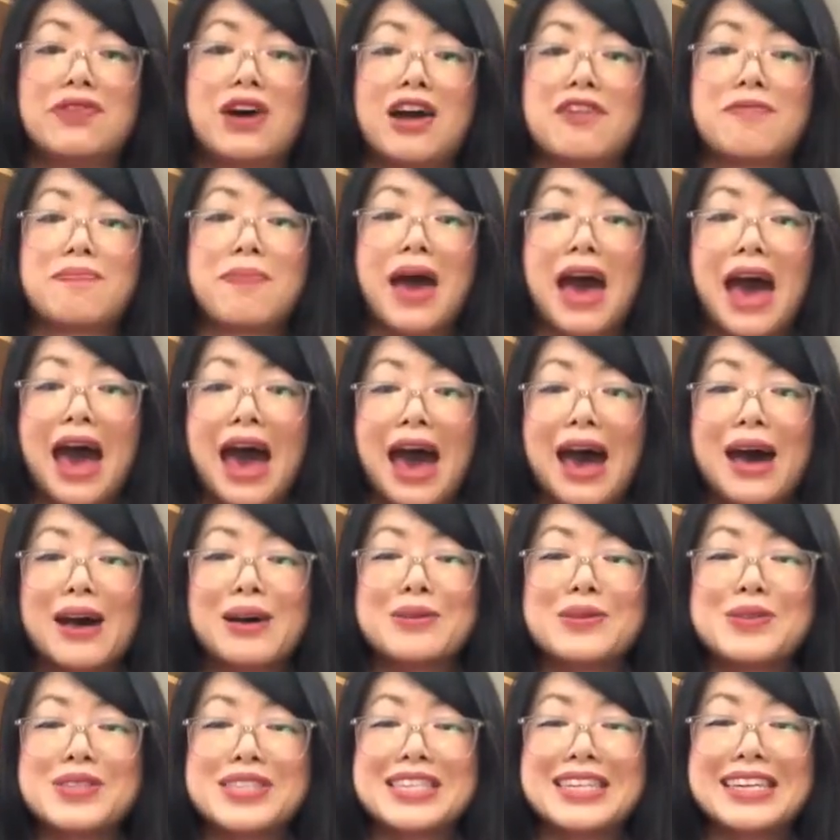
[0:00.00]

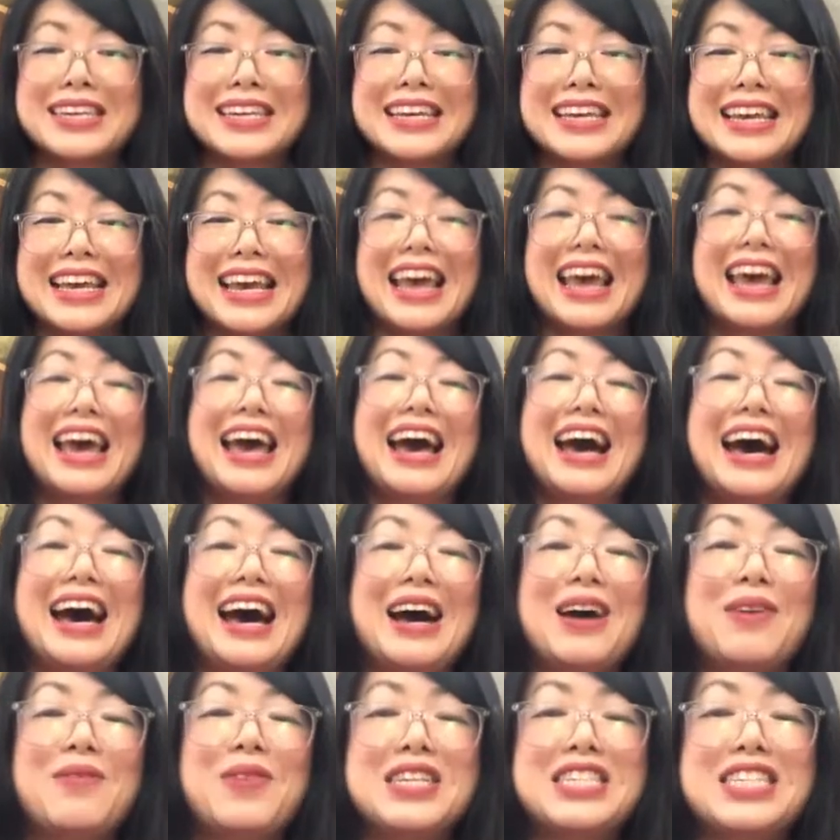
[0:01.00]
uh,
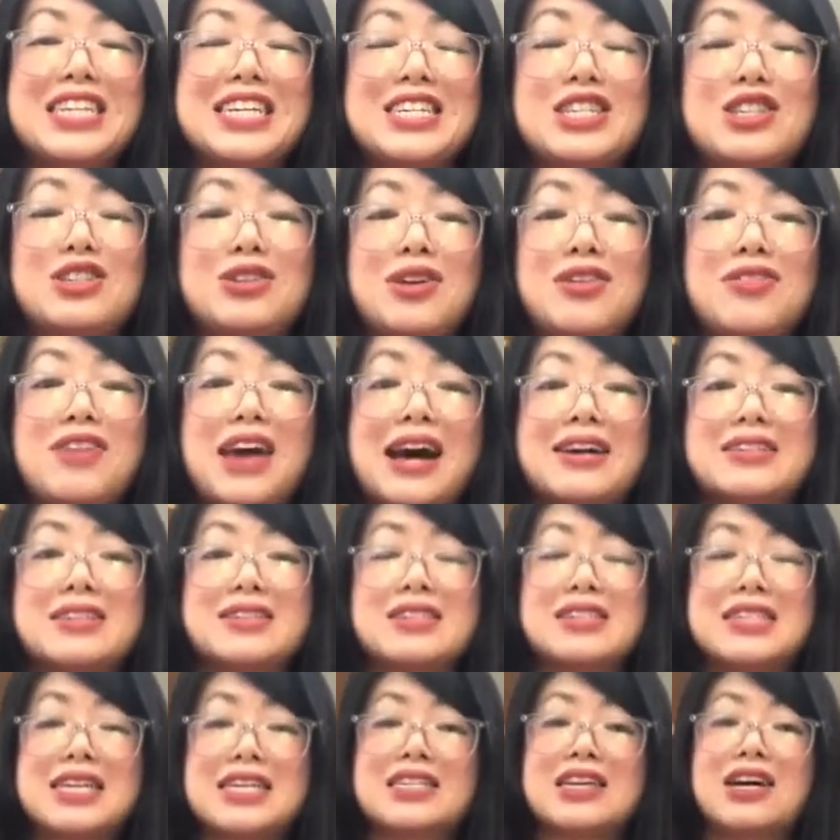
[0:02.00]
uh, which is
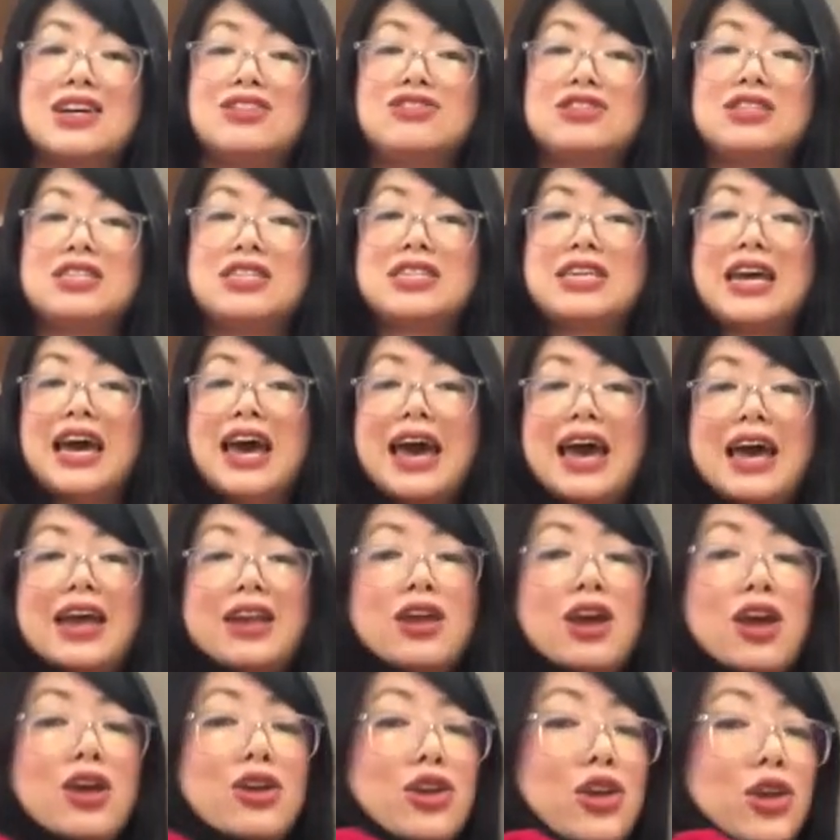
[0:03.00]

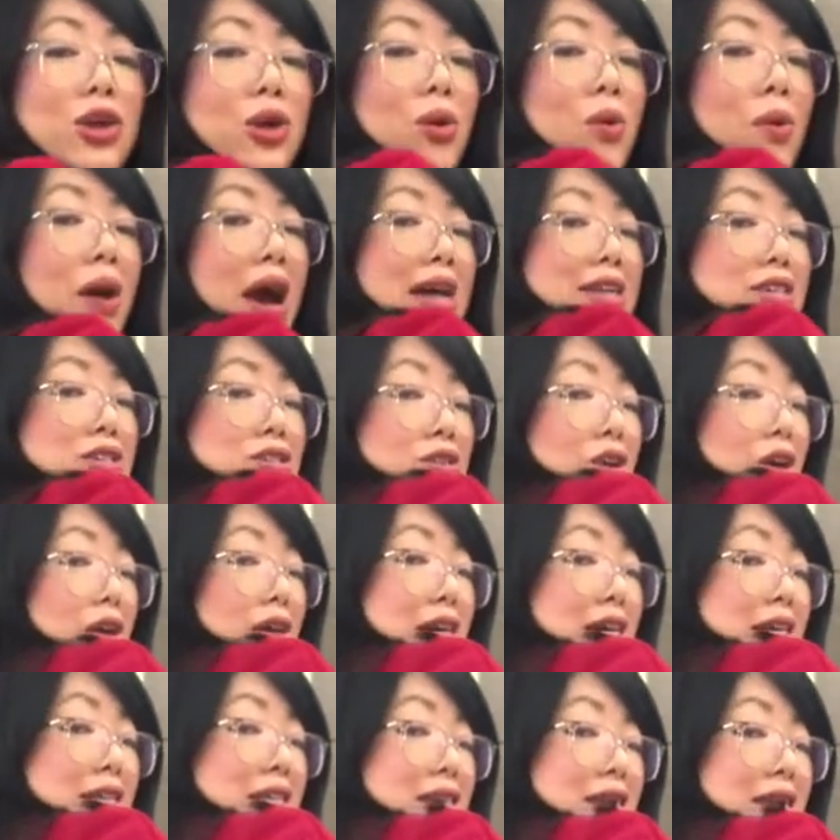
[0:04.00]
2,610 US
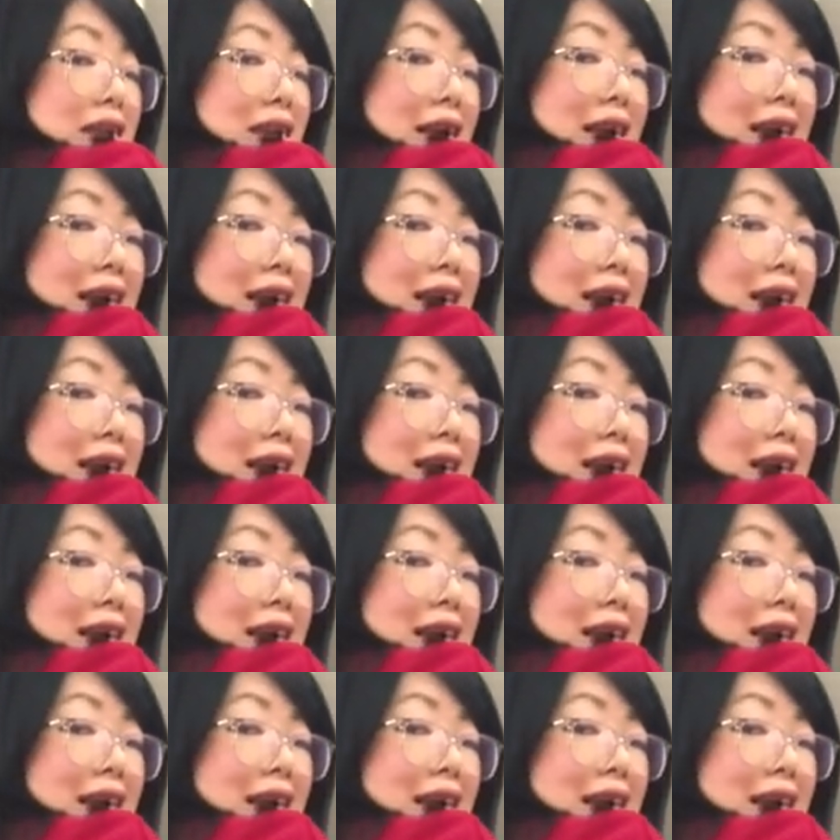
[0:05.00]
dollars.